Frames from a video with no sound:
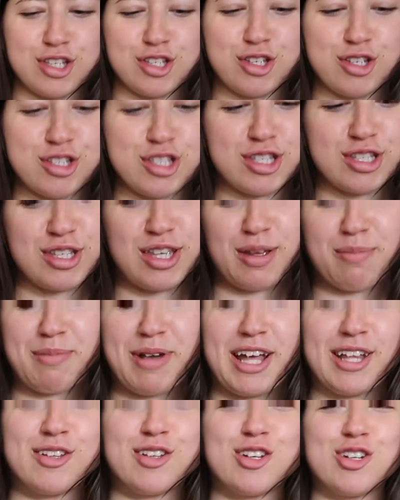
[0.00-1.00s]
So this is like
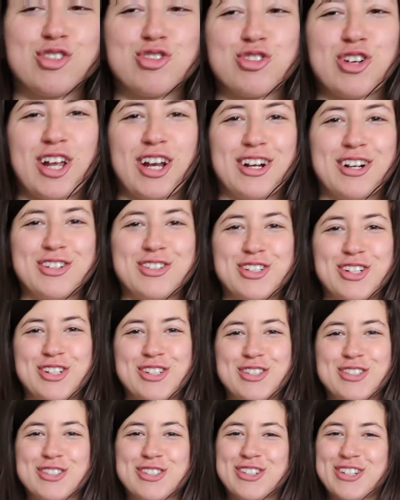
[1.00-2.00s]
my little Trader
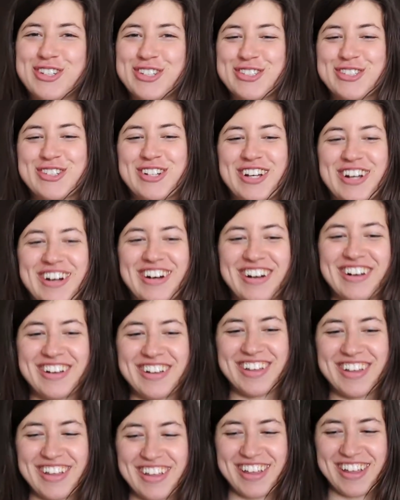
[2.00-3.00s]
Joe's grocery
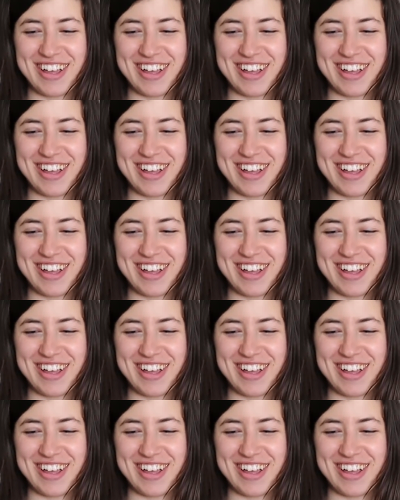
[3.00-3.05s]
haul.